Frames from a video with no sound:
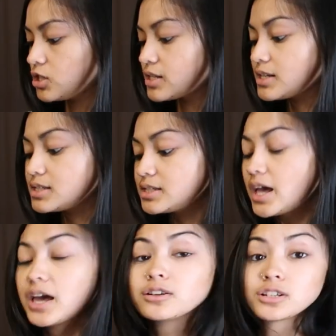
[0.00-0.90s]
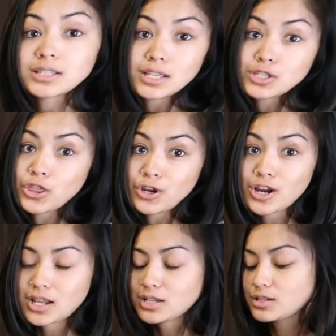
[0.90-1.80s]
They're a size 10 or a size
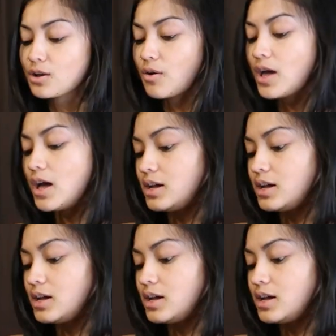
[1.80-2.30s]
30, so